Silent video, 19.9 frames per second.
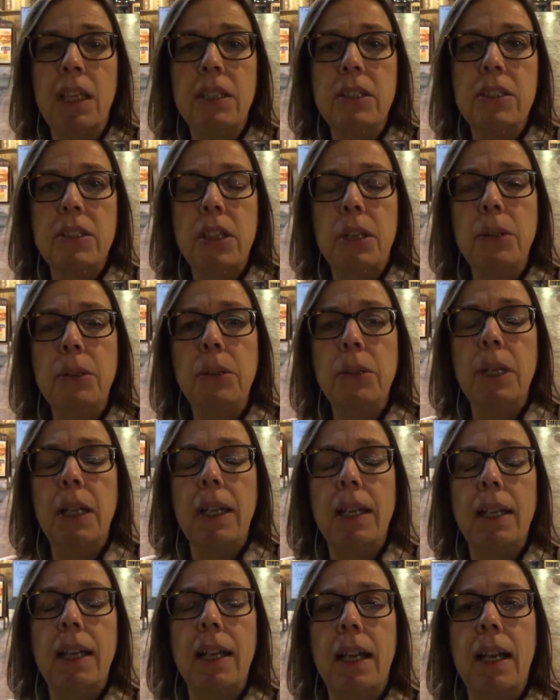So
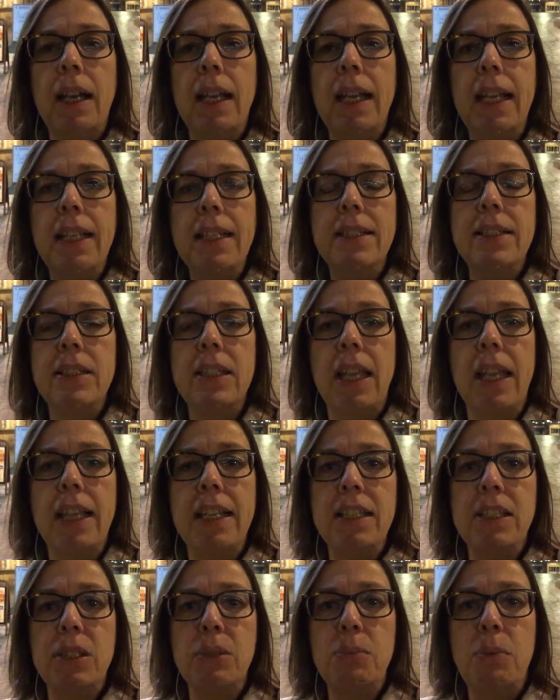
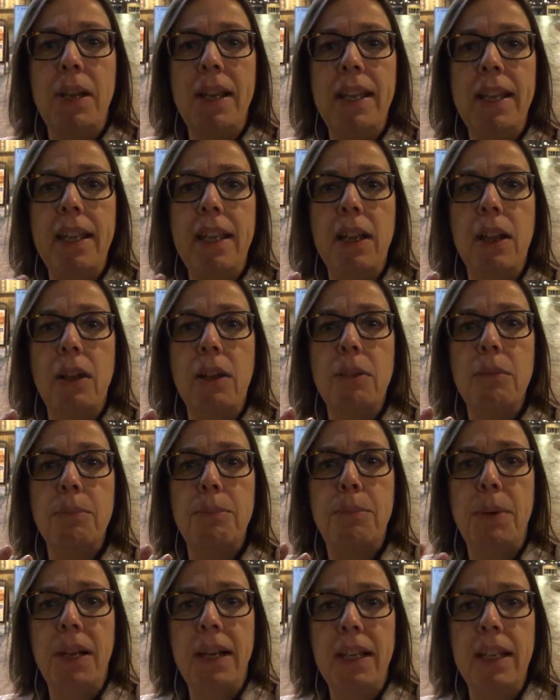it's a way,
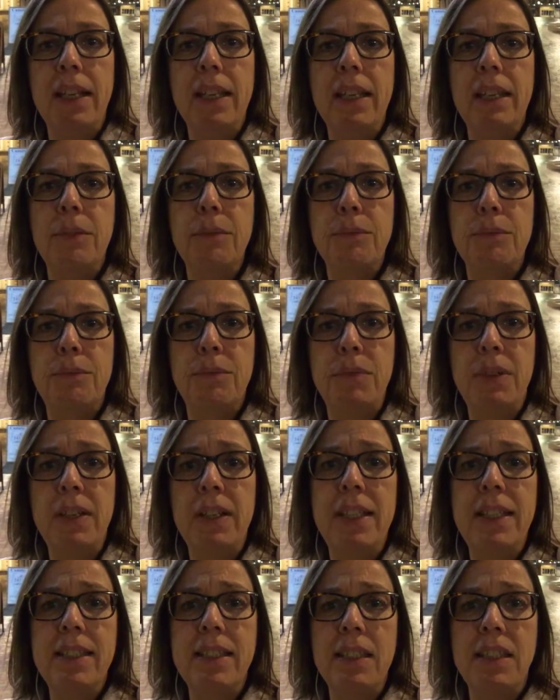by
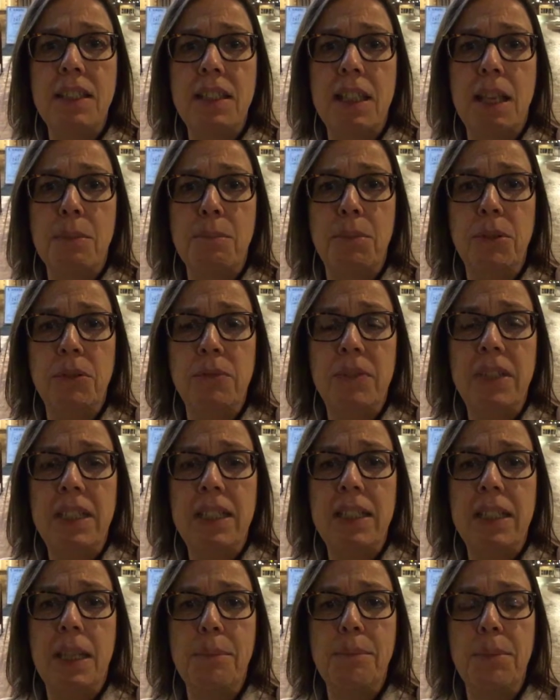listening to that book,
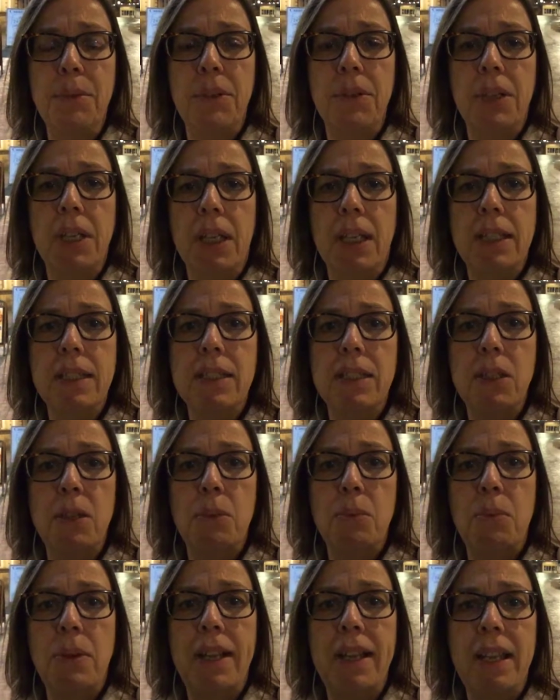reading that book, it's a
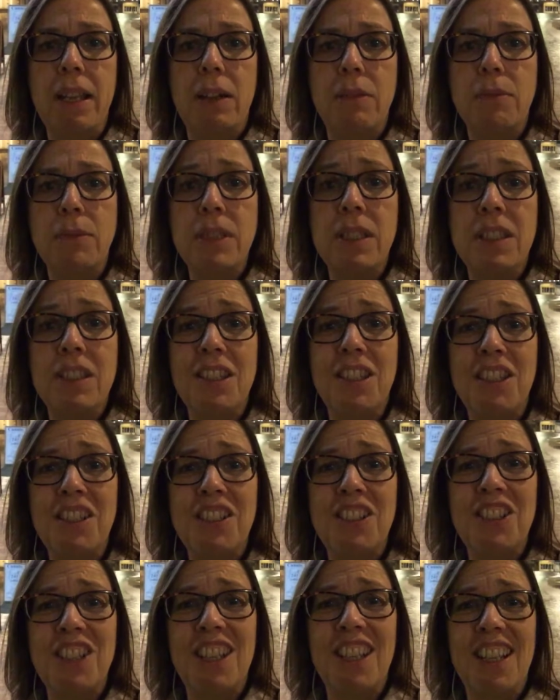way of
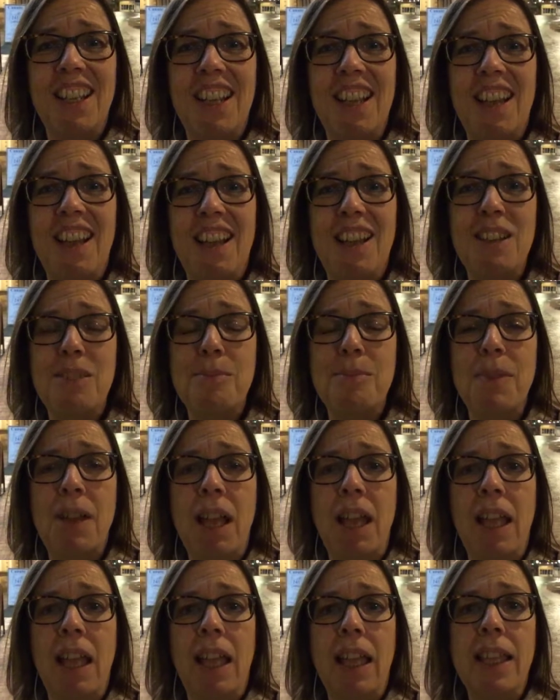researching
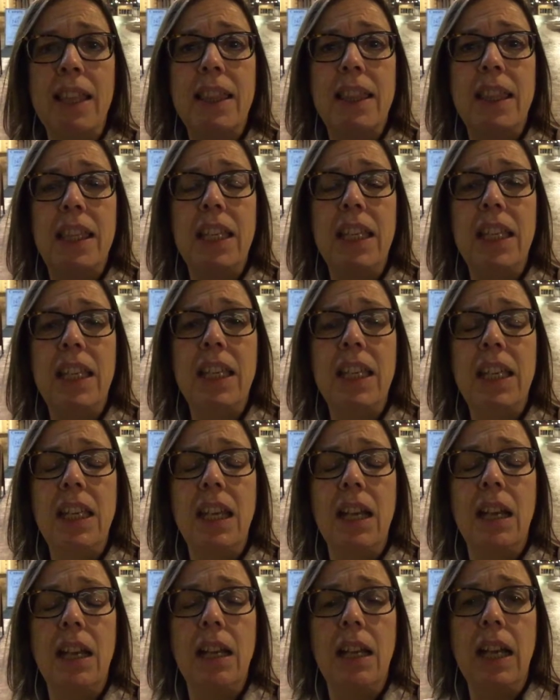
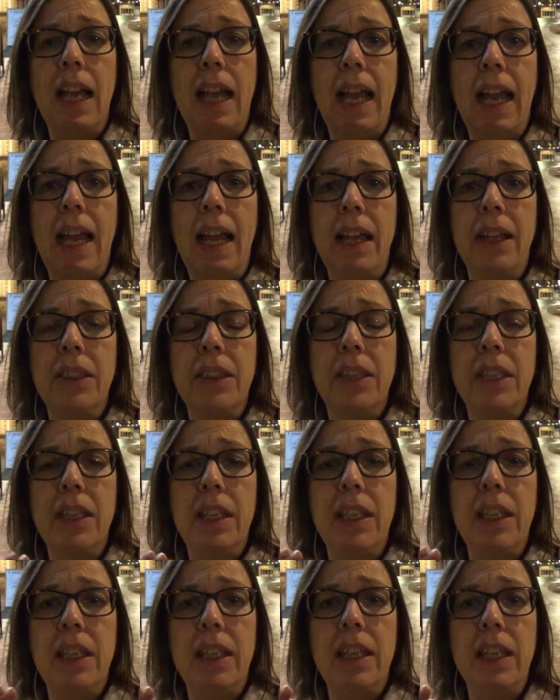
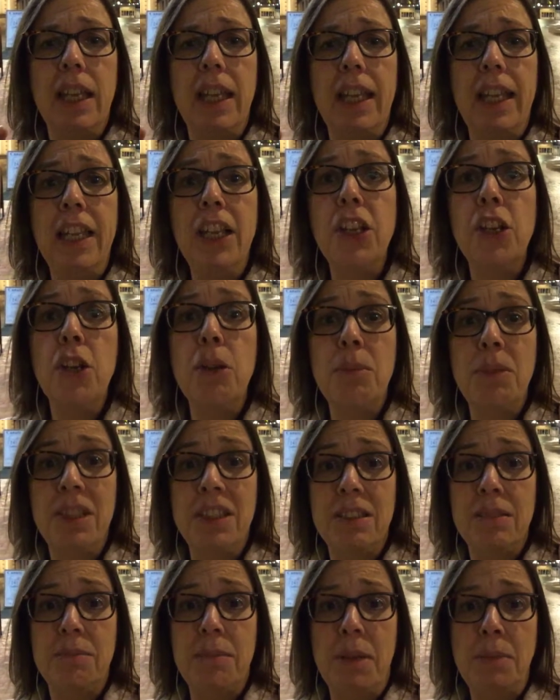the
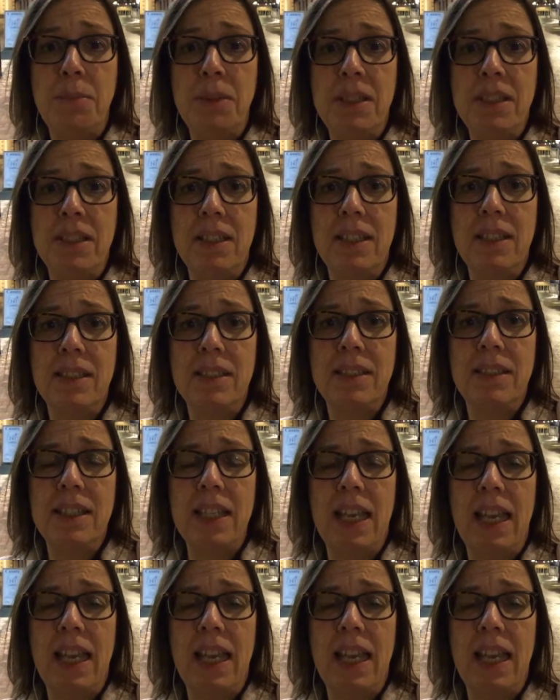economics of my business